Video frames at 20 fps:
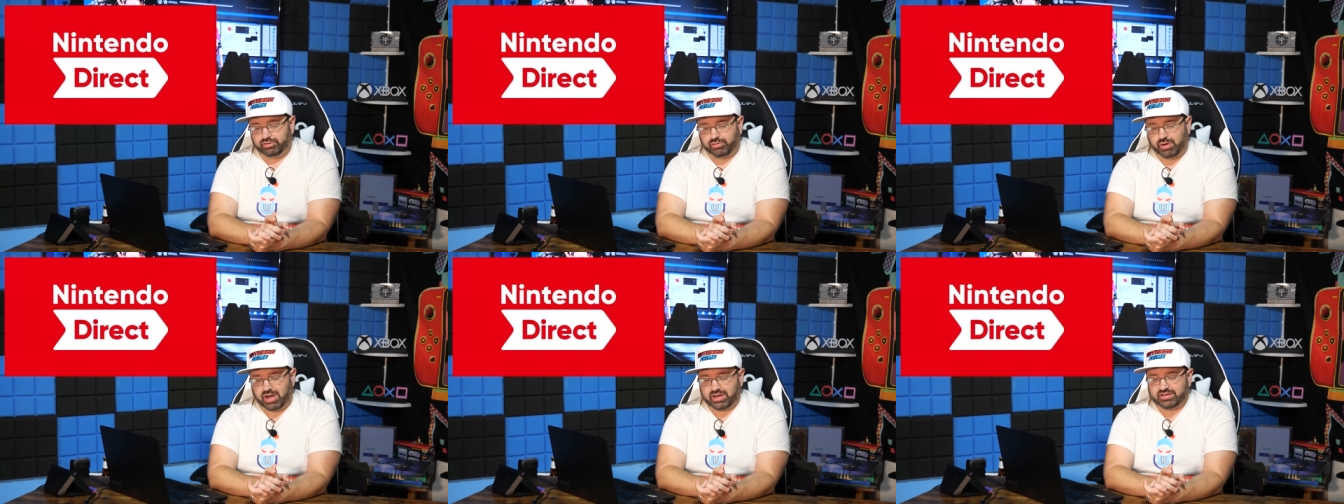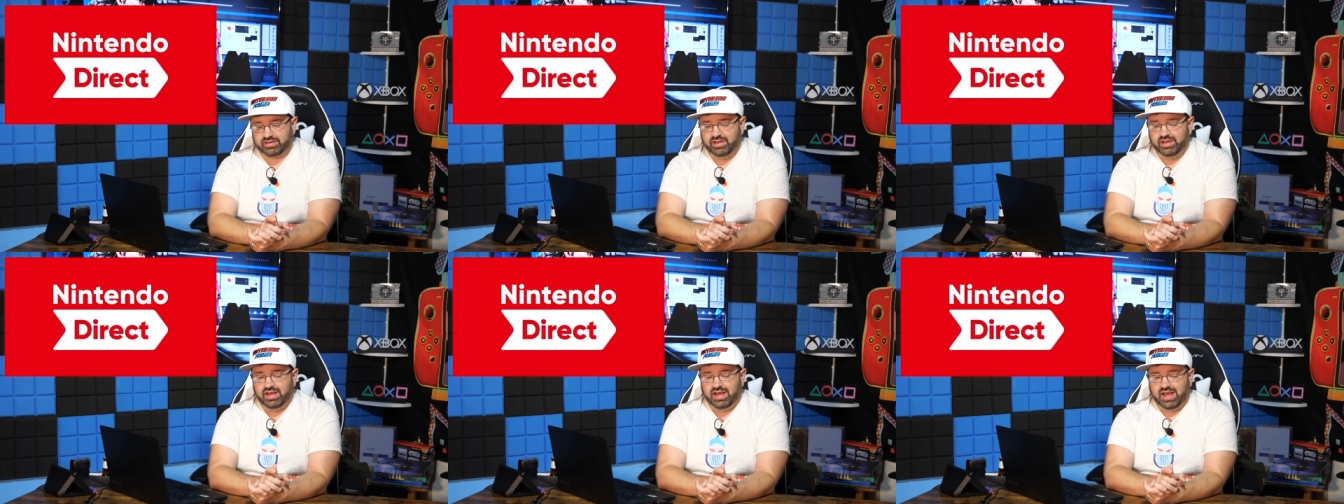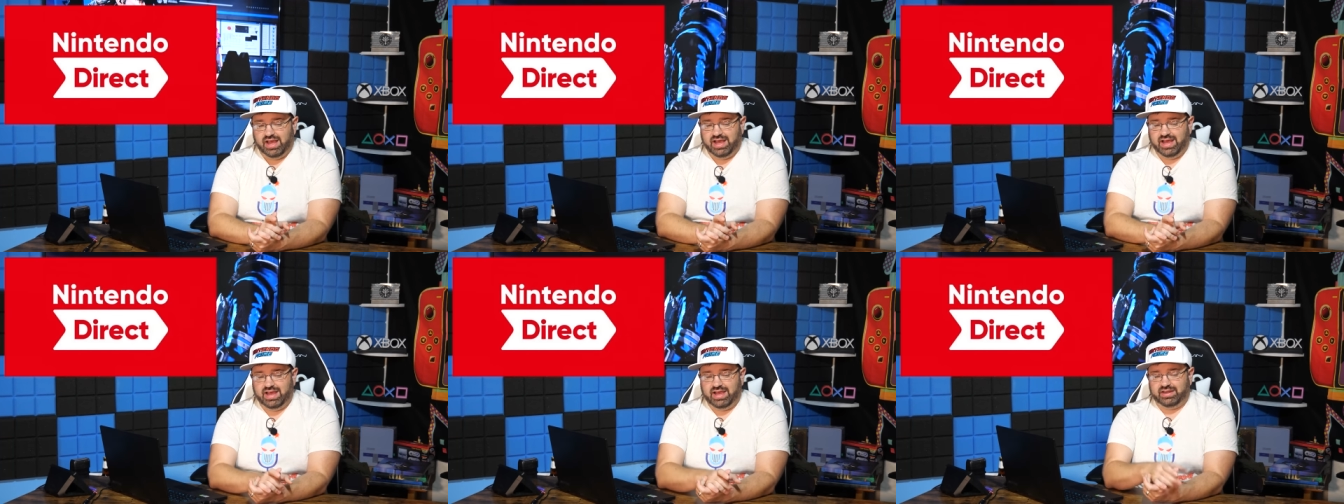Direct,
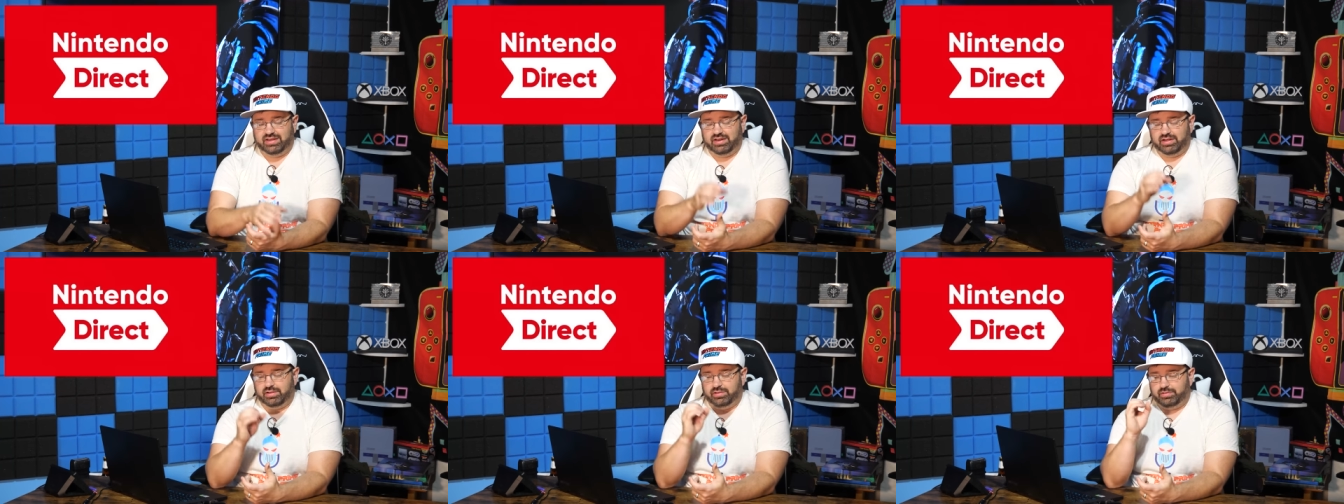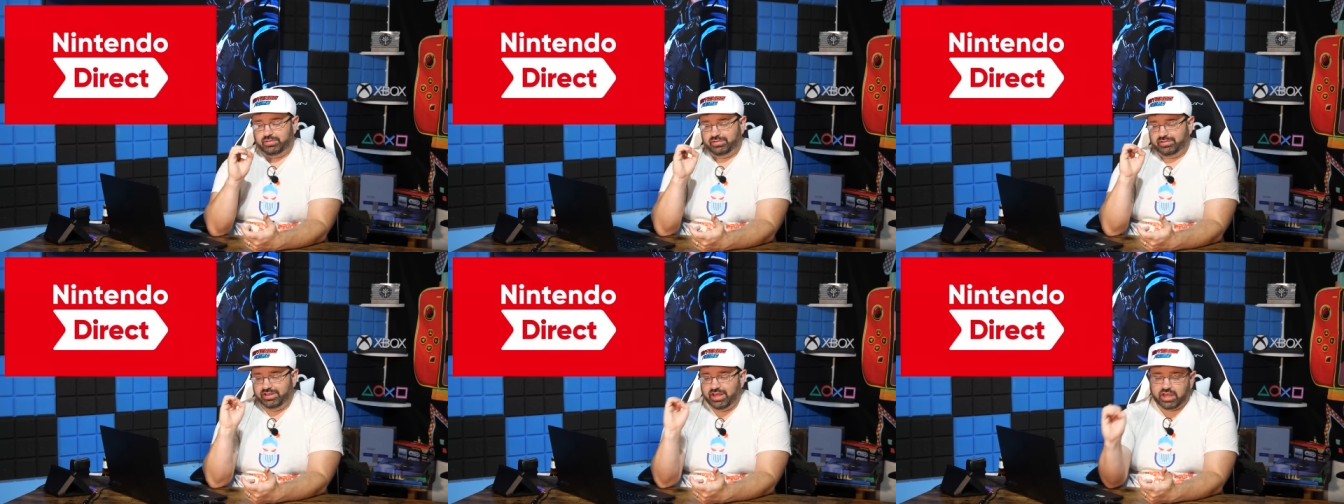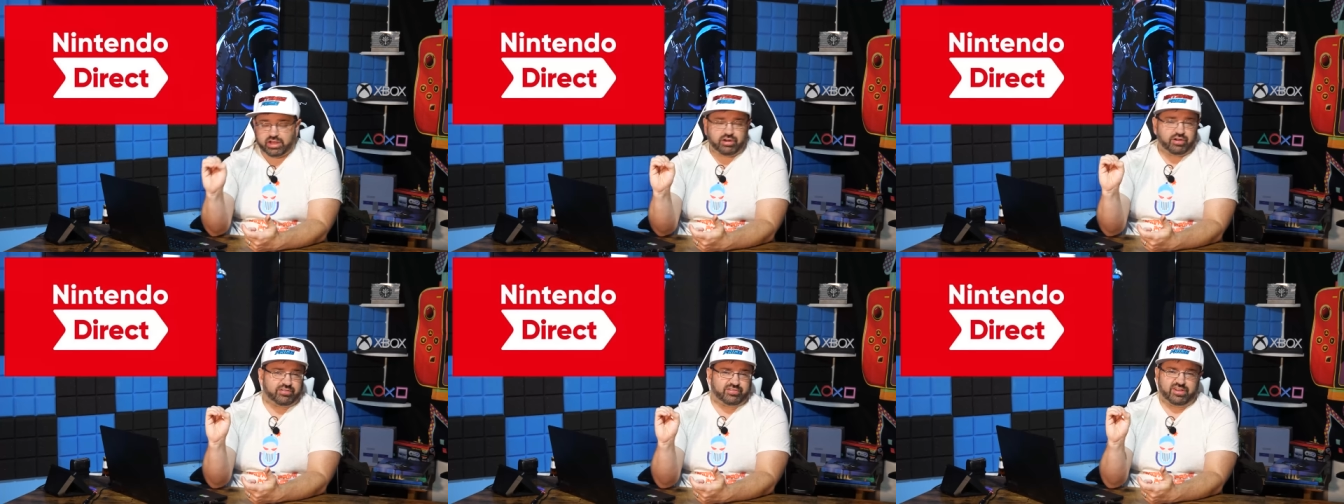and
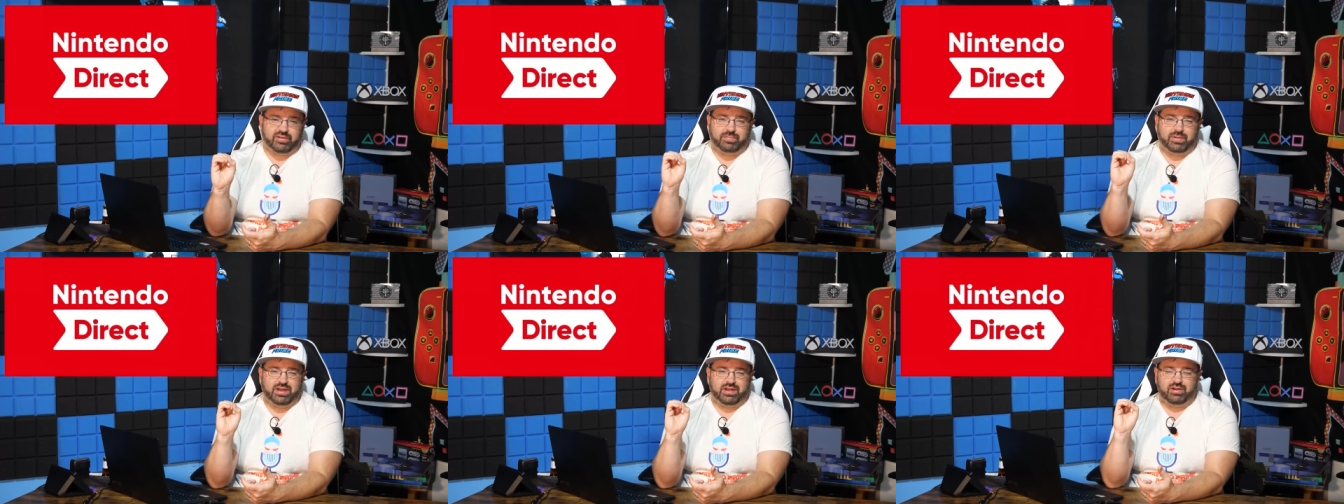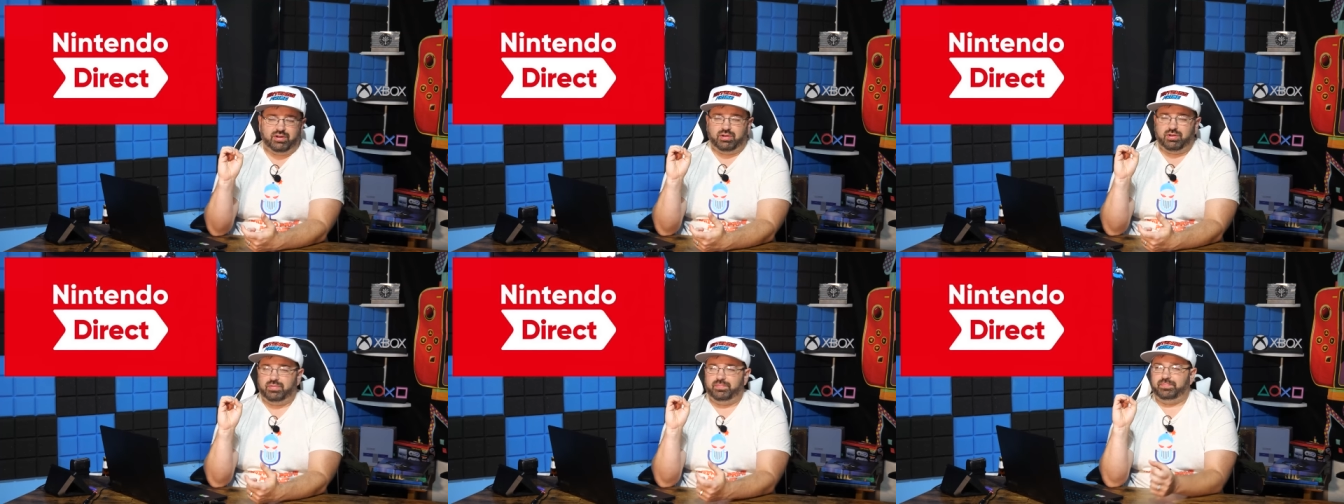leakers have been